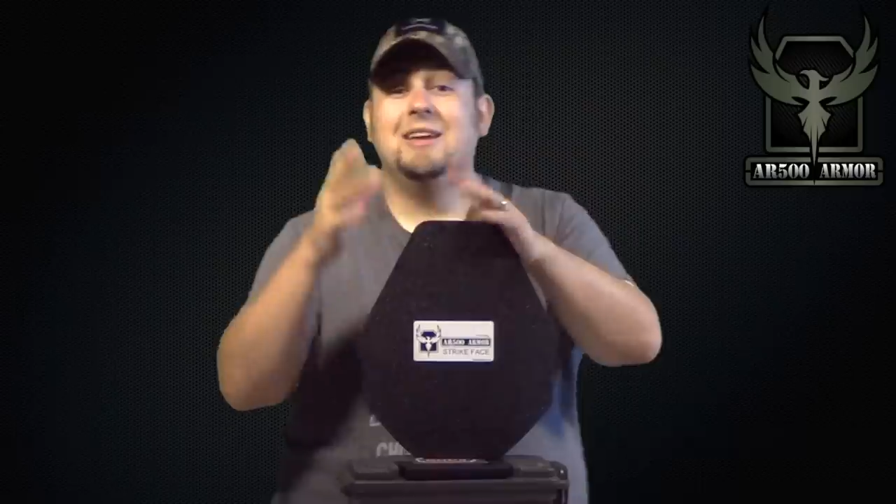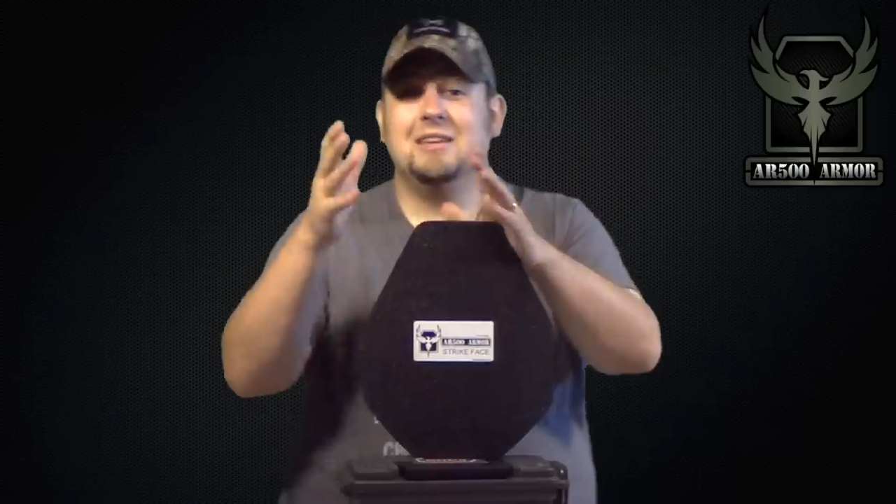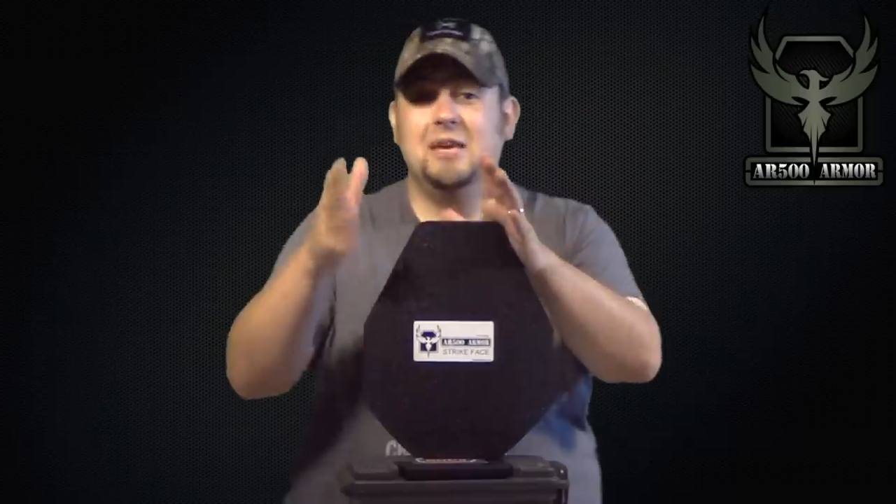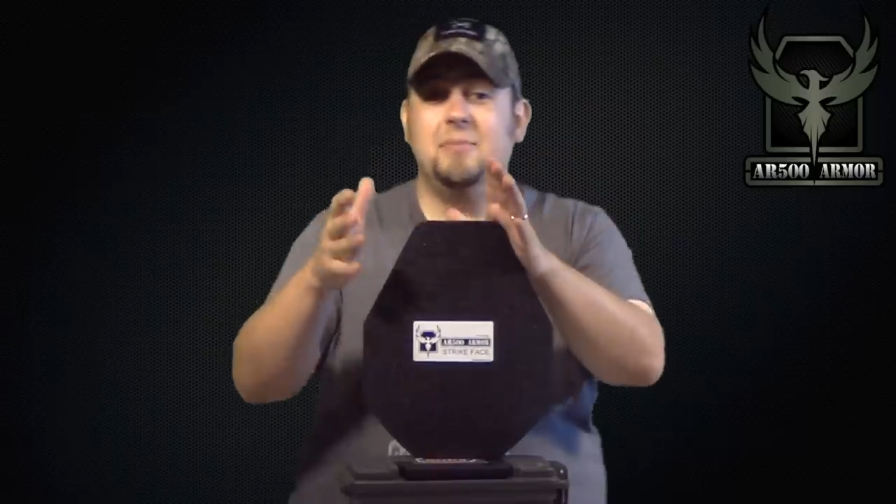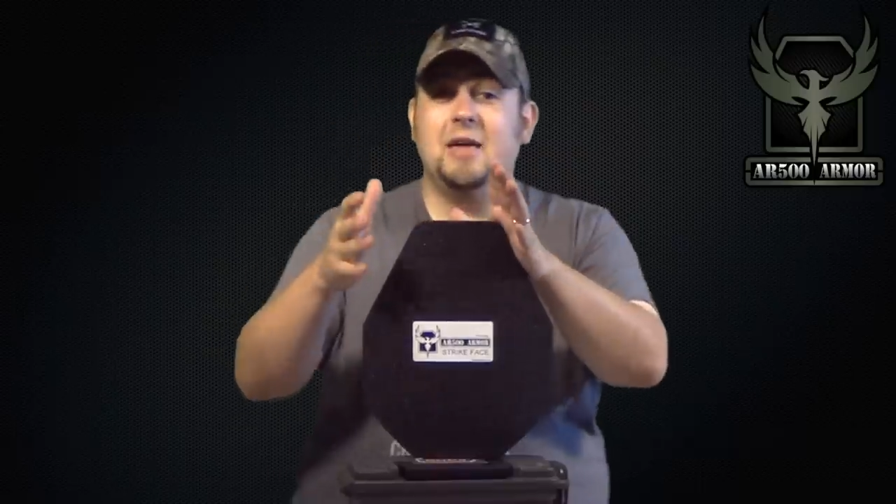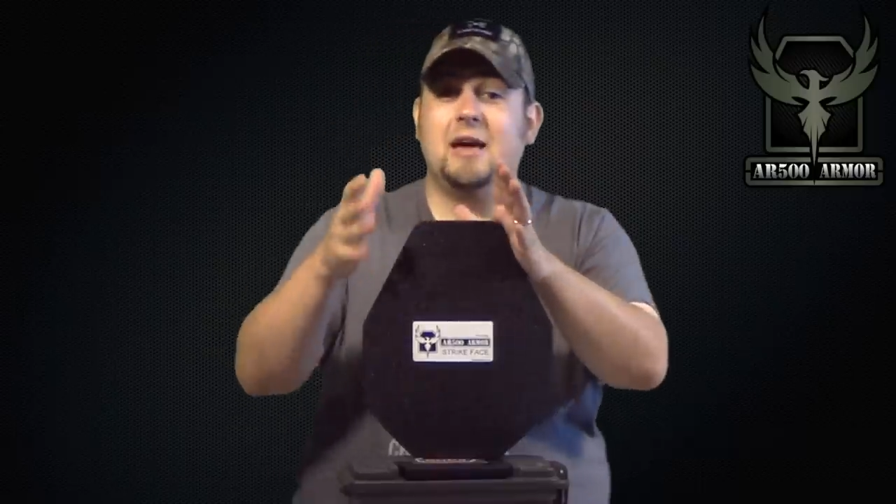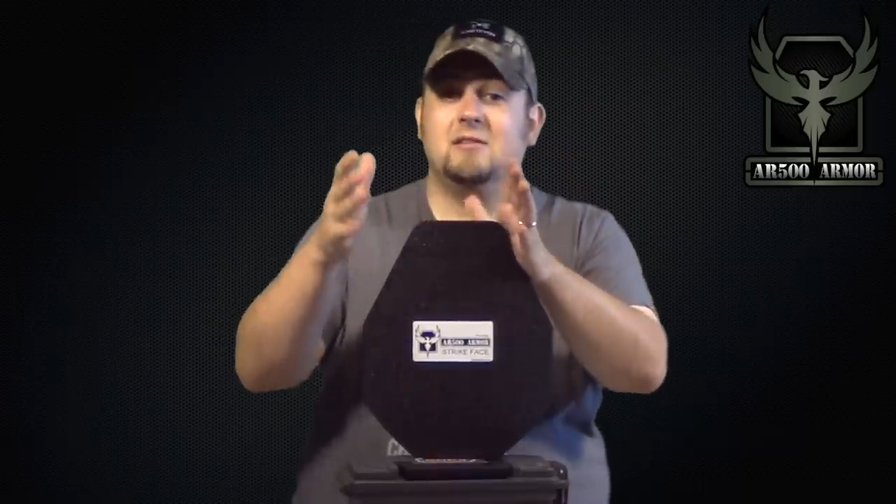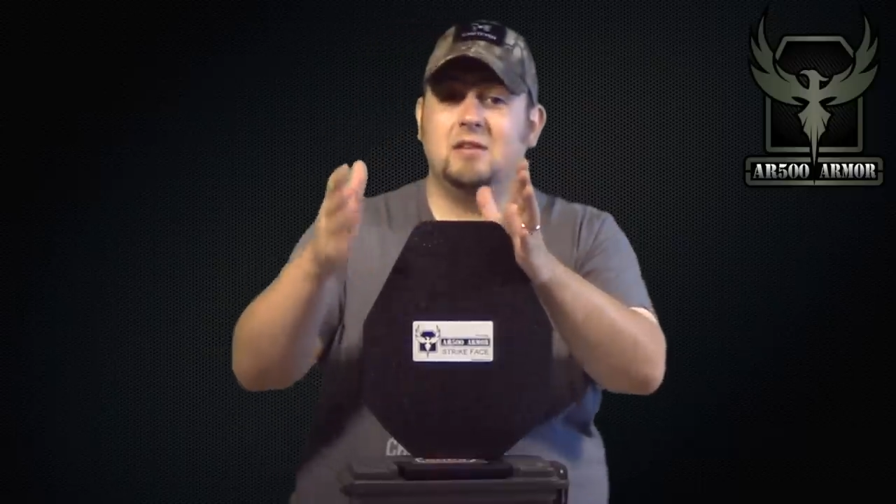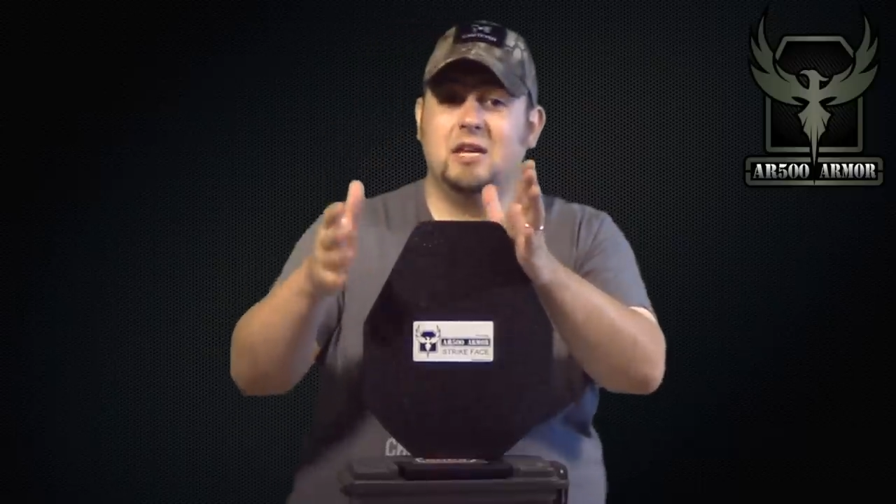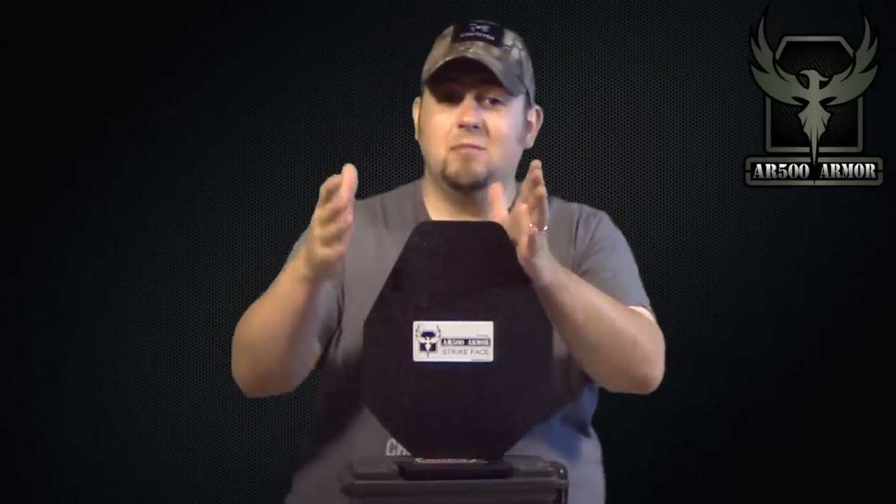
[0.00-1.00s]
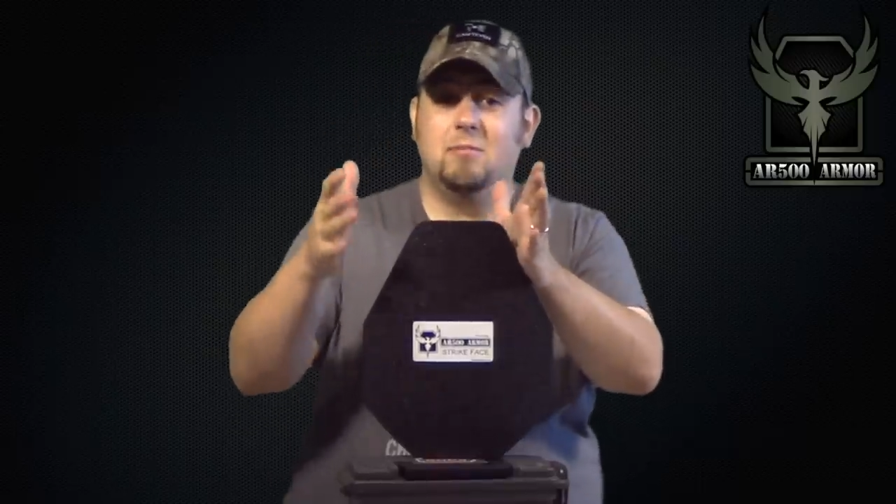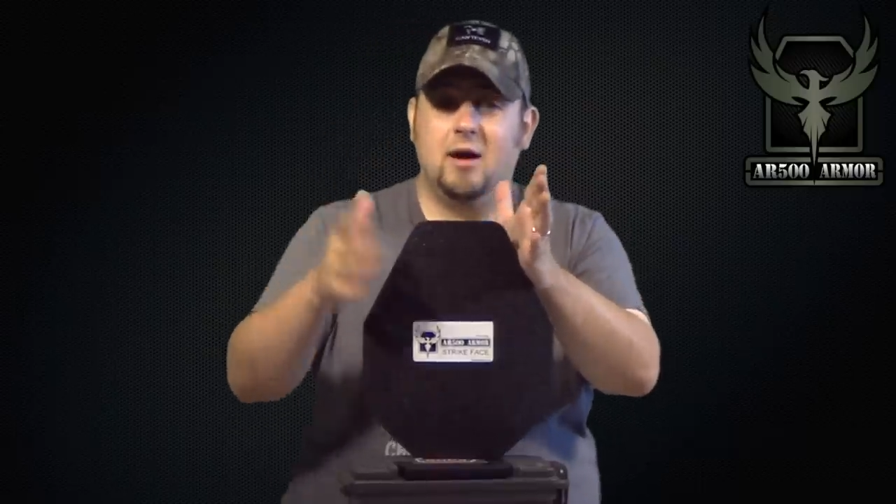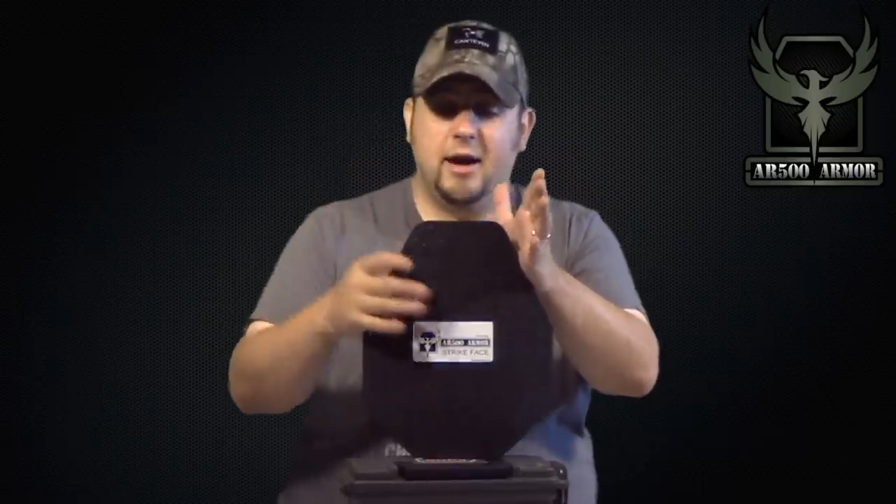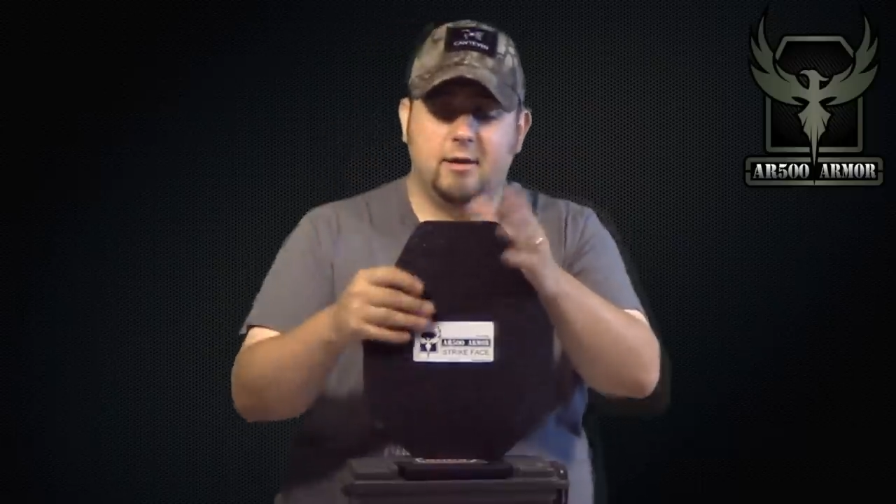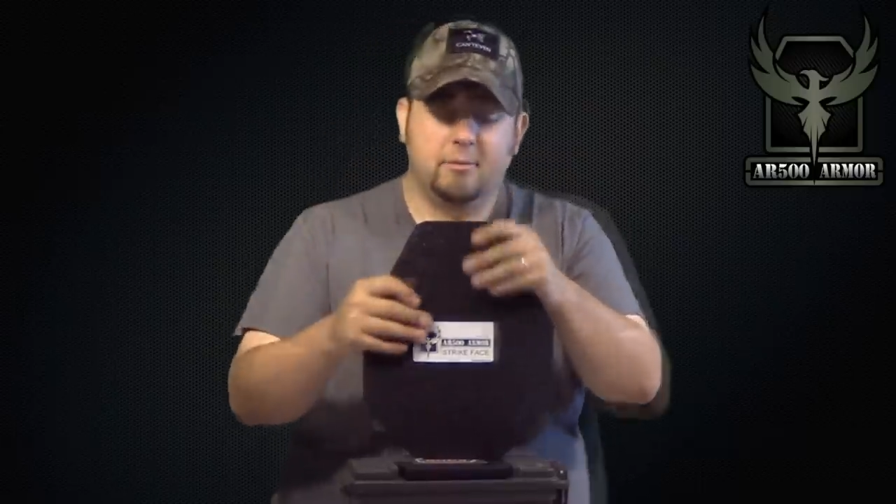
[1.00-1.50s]
keep that in
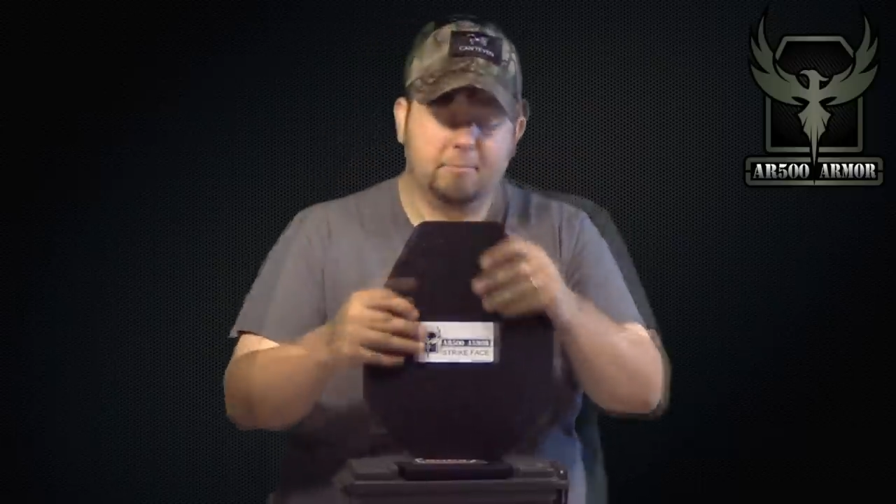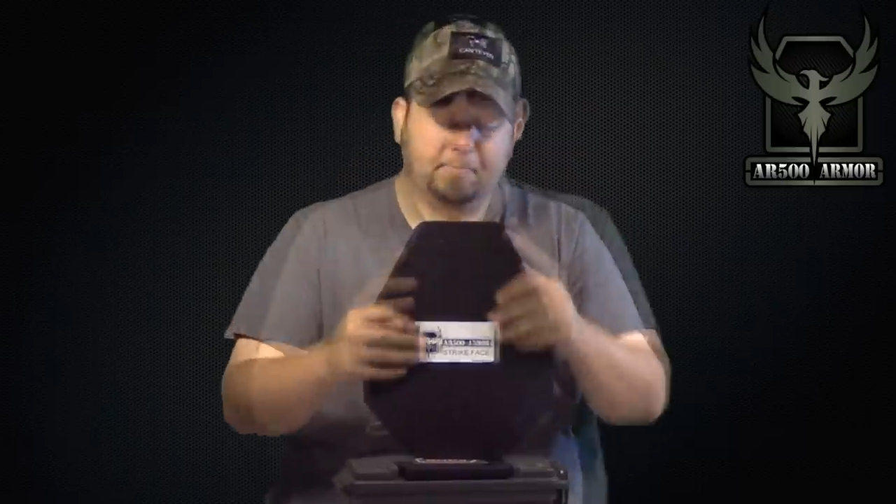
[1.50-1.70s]
mind.